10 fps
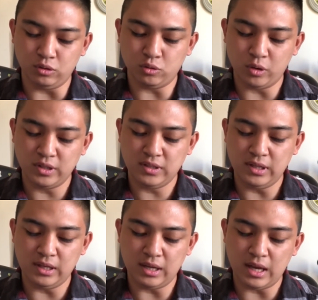
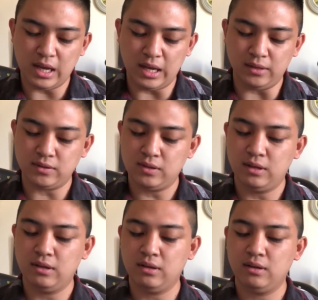28.
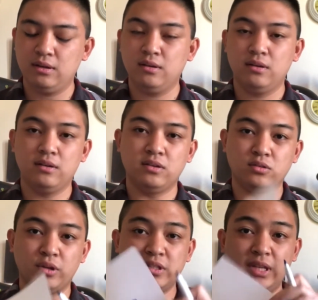
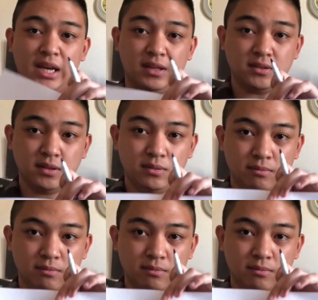28.